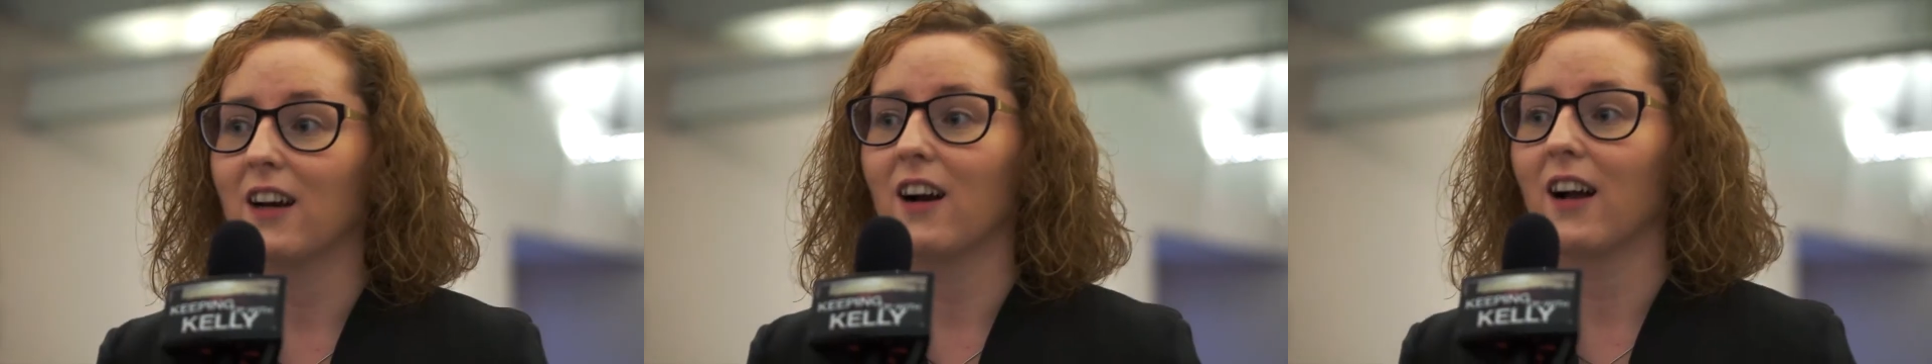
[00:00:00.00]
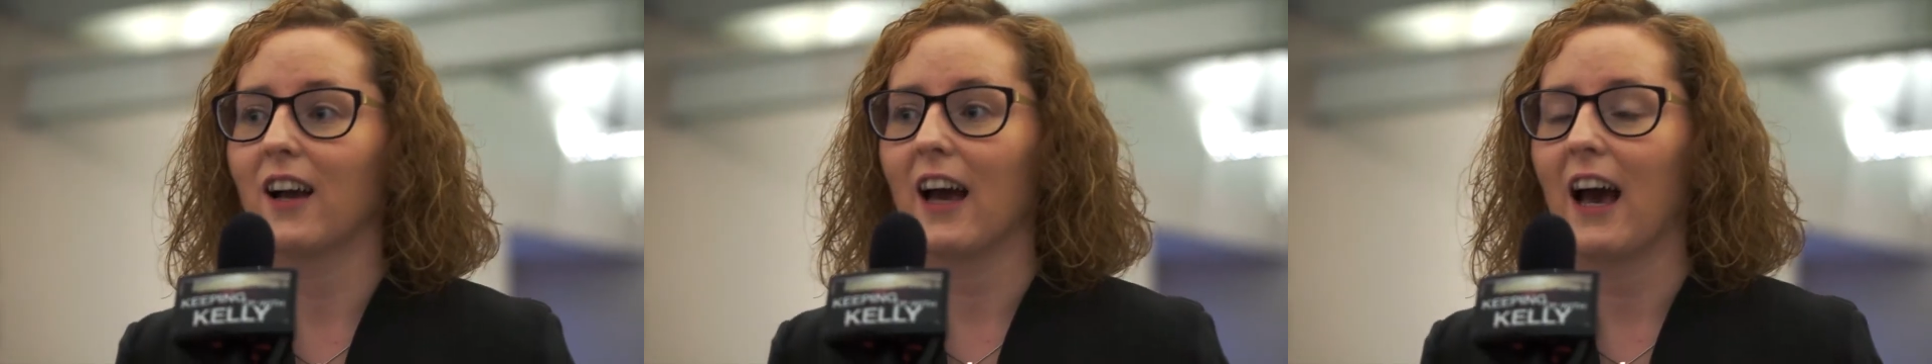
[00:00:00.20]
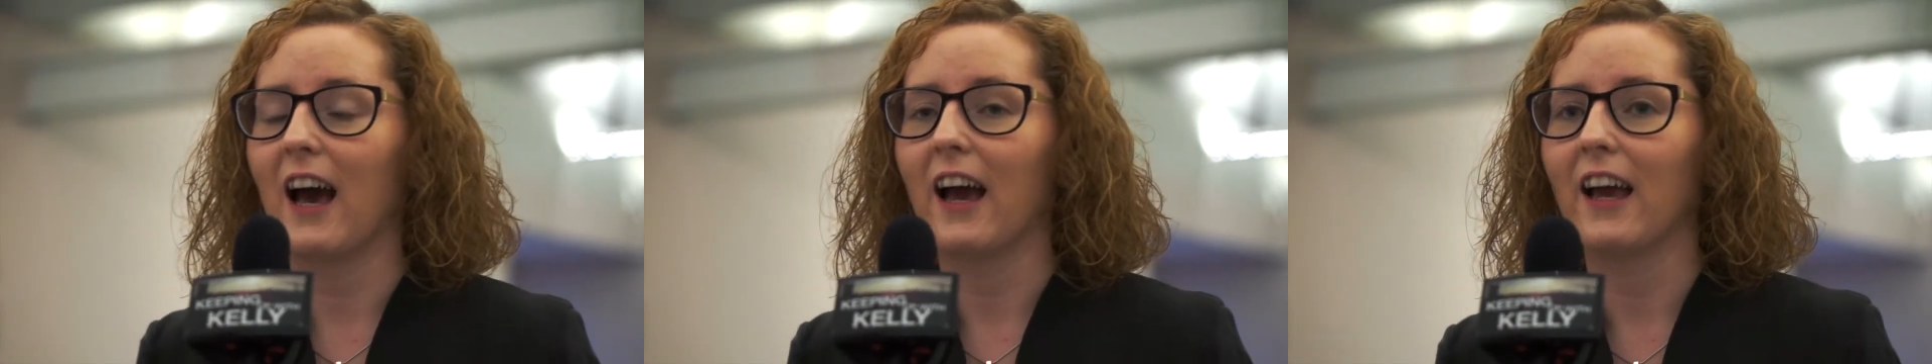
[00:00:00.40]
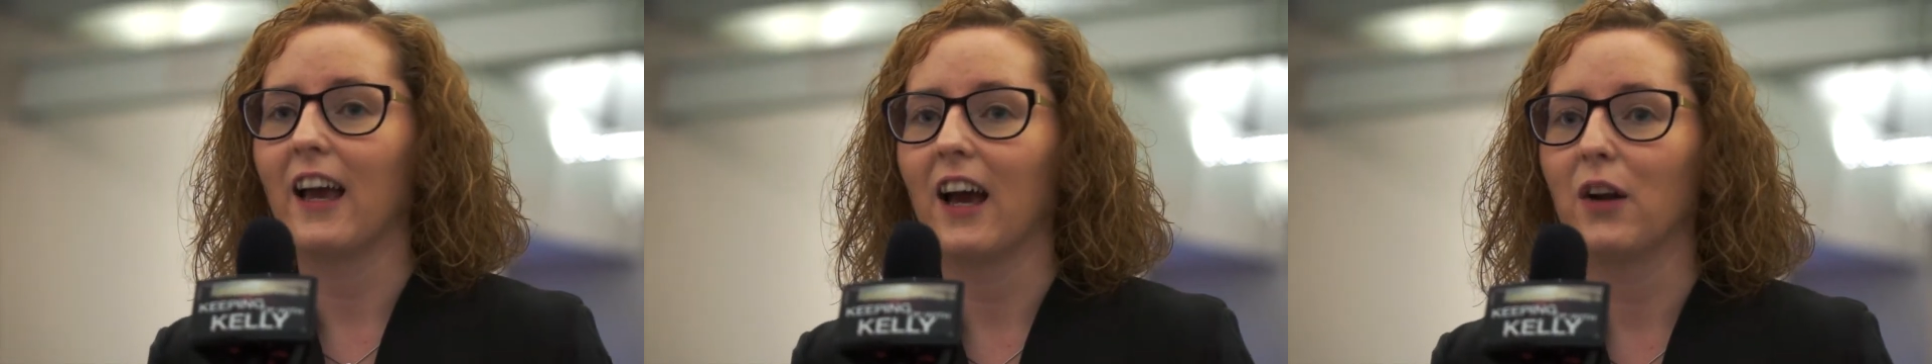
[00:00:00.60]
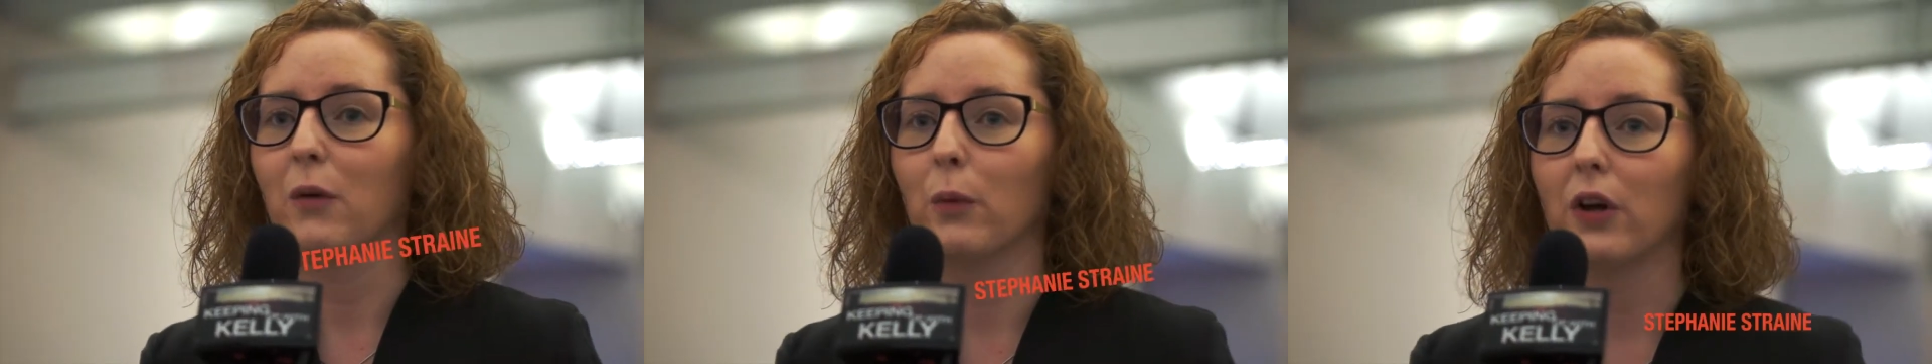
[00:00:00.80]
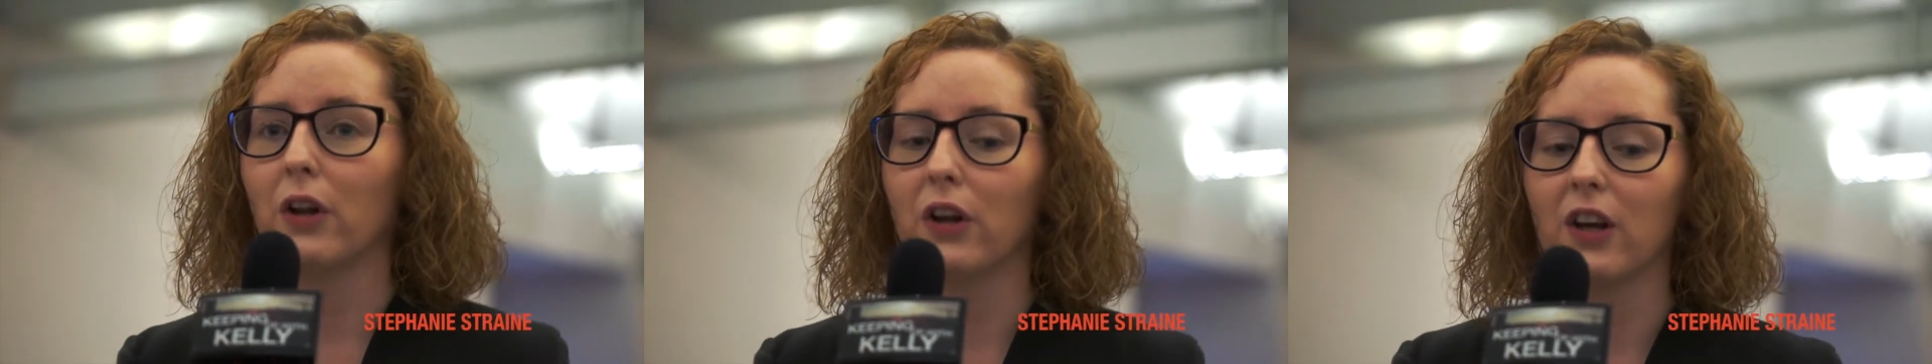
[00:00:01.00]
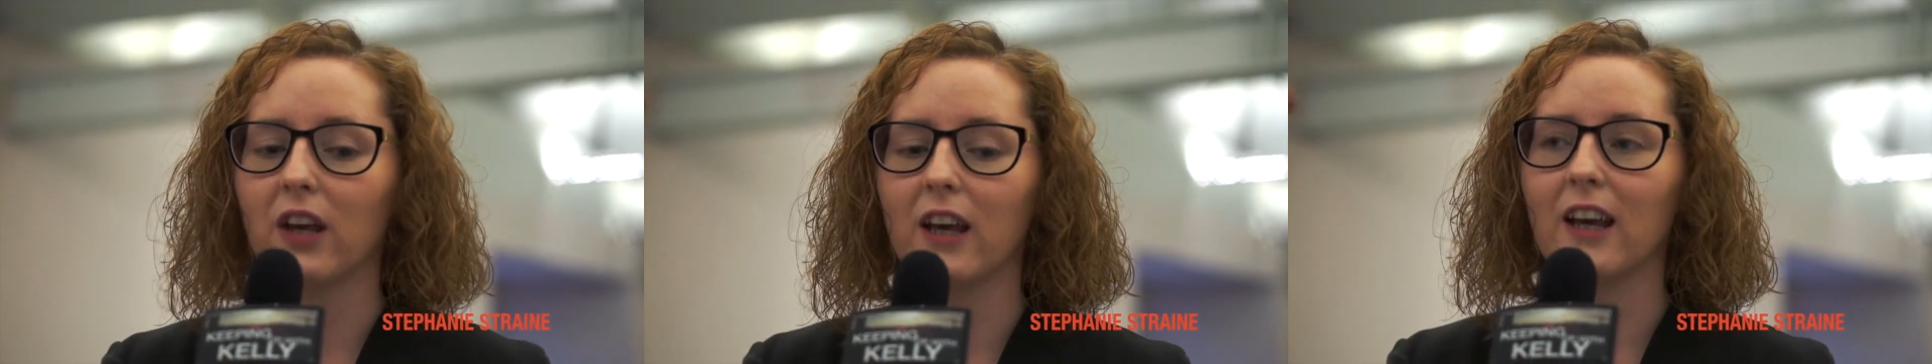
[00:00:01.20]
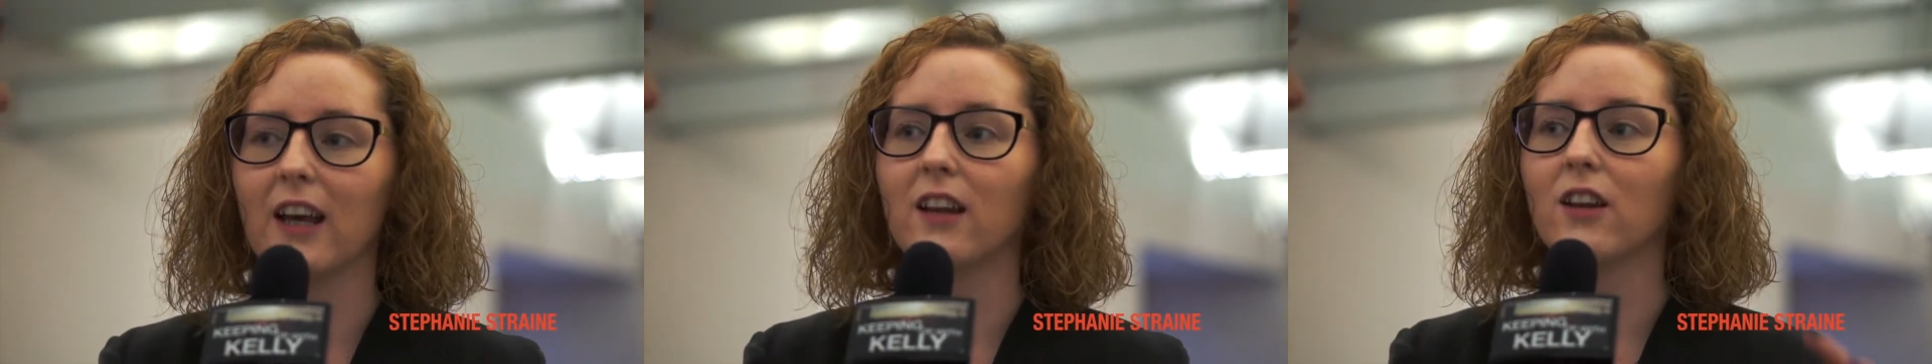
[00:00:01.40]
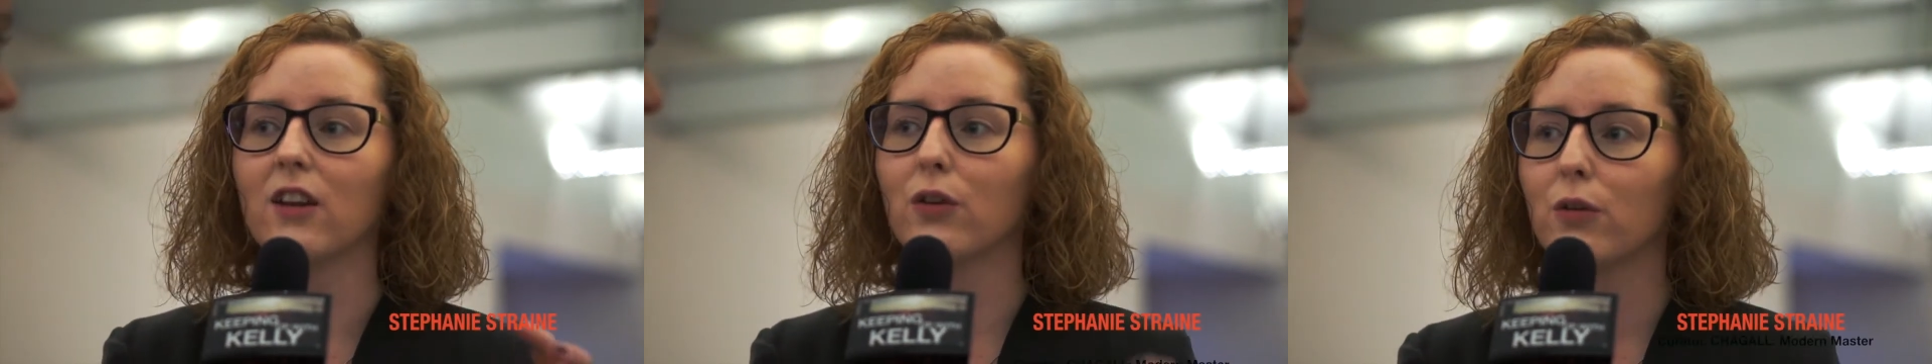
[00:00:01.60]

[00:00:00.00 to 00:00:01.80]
young guy, and we're looking at the